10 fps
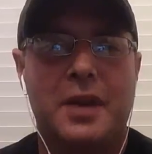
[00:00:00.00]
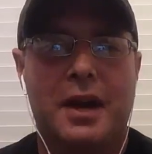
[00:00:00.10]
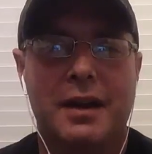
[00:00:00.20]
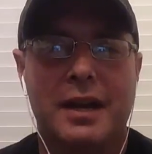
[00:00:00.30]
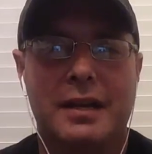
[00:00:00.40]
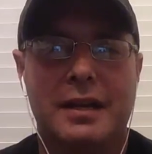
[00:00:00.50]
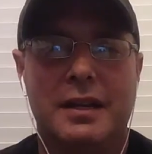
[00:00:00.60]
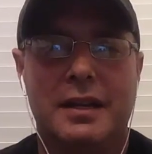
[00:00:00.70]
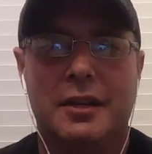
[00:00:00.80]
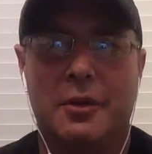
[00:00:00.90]

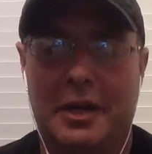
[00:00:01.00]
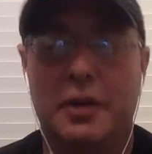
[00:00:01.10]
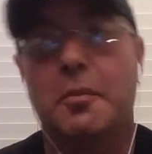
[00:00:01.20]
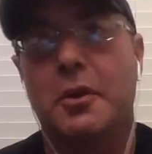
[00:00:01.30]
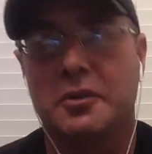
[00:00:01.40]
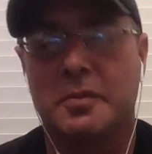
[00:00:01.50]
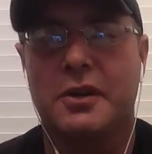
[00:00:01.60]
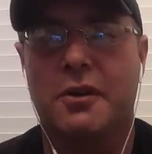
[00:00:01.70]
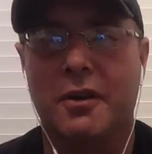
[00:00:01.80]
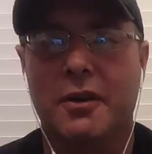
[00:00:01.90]
And I know Mark
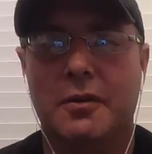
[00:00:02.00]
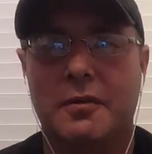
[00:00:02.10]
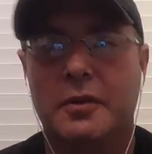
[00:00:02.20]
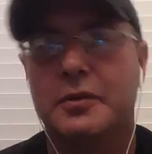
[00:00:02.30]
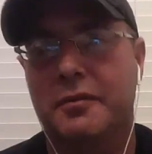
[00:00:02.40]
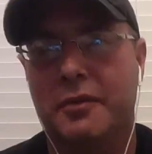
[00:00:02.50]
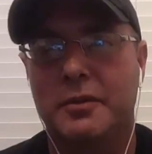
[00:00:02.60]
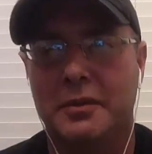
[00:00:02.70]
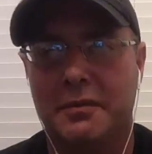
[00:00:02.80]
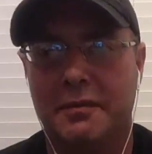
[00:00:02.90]
Spataro, who's a
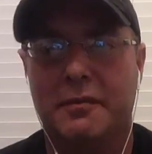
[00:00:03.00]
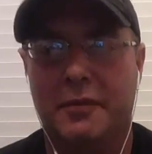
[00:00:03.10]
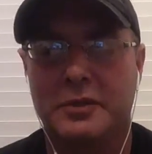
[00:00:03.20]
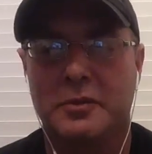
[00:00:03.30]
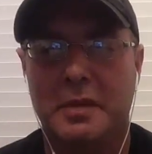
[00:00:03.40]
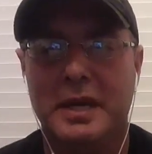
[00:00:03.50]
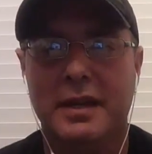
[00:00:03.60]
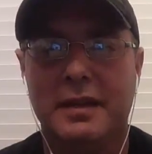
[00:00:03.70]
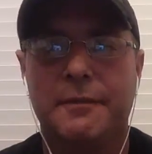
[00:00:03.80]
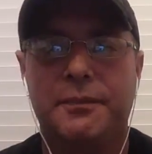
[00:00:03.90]
friends with
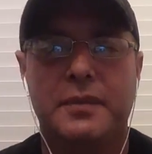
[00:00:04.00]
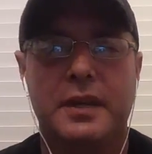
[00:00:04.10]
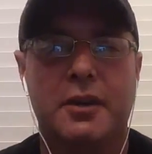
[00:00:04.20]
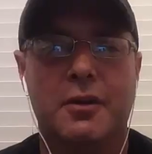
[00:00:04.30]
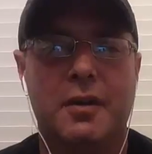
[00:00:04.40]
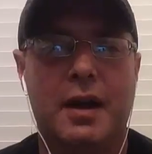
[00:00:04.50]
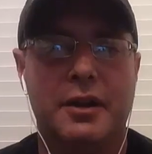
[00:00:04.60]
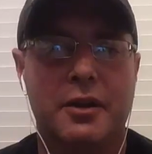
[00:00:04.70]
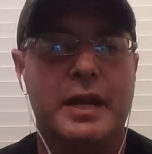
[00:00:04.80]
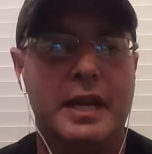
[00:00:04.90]
Pete, you know, I
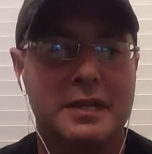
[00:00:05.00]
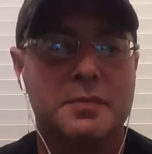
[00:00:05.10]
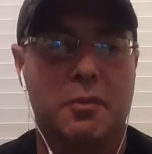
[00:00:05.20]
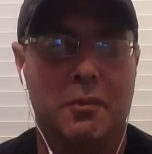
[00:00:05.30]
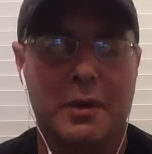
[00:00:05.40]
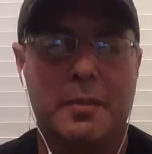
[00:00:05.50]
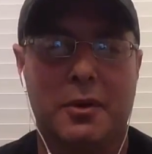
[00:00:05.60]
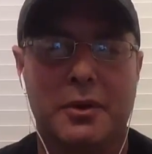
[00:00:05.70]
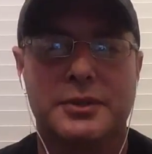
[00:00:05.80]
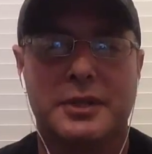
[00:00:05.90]
know he's
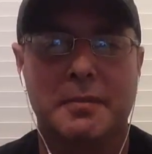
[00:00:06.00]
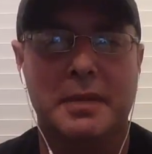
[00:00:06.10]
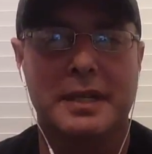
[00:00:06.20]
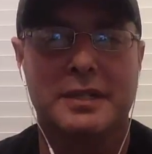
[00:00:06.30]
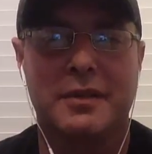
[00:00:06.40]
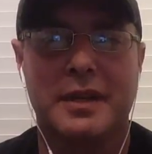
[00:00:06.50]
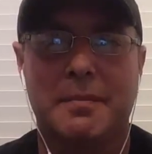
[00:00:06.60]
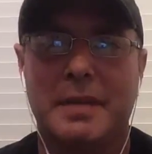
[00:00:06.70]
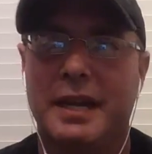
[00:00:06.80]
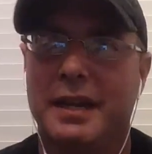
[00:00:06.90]
reproduced them, but it's like,
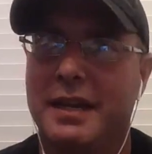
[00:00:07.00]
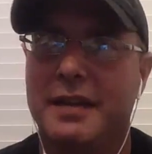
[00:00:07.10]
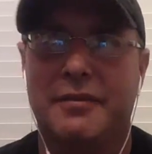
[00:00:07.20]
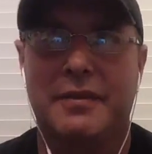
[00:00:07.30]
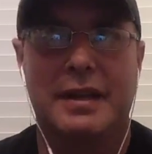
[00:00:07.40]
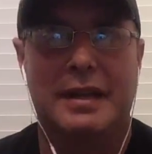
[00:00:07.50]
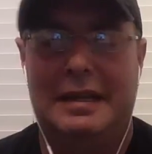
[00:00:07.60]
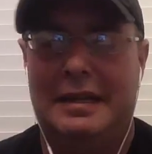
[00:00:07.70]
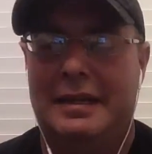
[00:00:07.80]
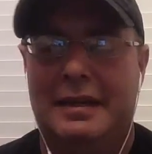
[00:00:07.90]
man, if
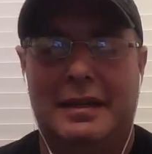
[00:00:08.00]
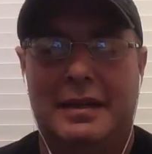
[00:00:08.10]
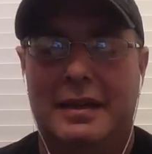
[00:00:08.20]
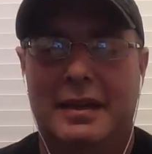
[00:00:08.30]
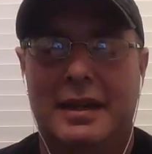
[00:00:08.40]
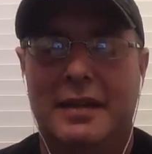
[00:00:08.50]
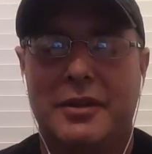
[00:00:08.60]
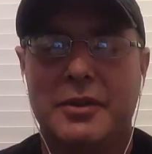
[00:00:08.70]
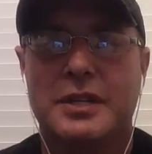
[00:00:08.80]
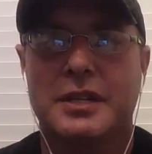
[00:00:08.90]

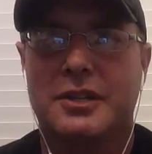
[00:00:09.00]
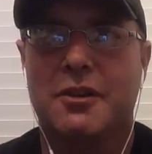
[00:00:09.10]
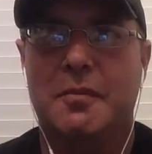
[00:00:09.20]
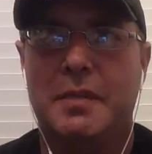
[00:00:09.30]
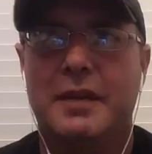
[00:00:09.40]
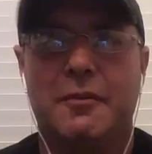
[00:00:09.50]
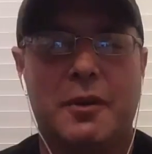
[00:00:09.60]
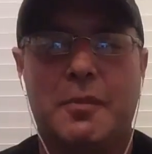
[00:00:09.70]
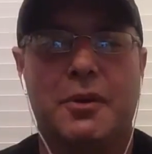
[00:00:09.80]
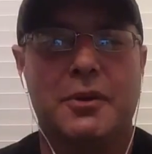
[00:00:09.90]
those could start being
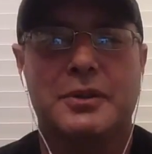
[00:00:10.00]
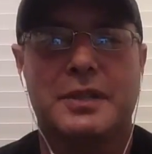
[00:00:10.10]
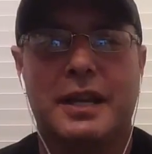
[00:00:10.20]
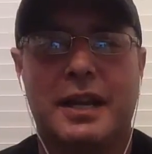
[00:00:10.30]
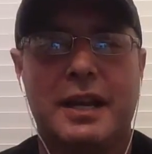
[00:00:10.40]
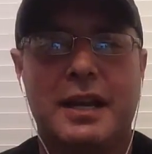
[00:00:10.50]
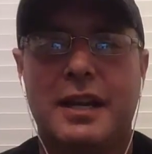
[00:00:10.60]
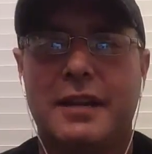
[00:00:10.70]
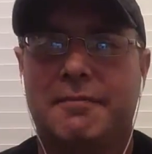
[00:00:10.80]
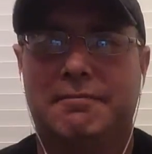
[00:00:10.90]
reproduced at
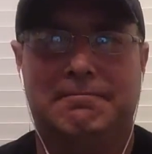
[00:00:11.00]
any,